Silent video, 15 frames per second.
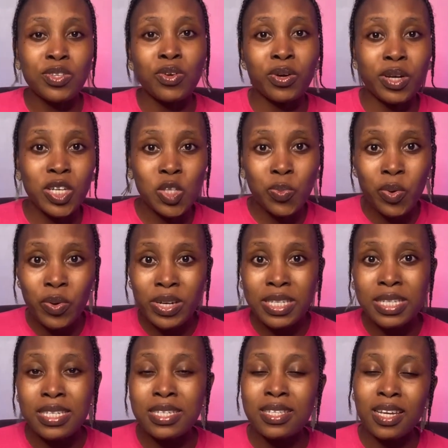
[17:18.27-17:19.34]
your
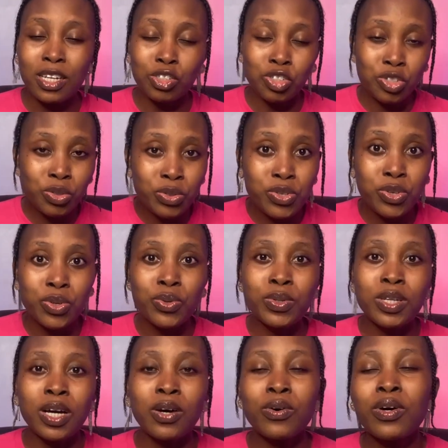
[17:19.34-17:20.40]
experiences. They are true to you
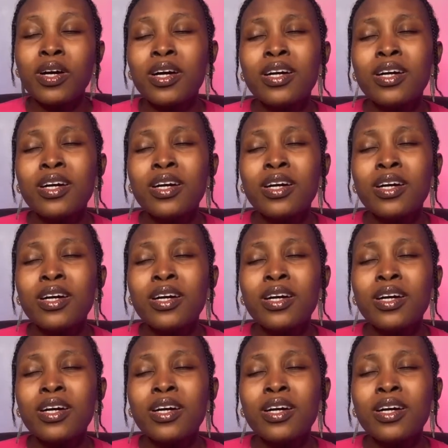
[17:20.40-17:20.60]
now.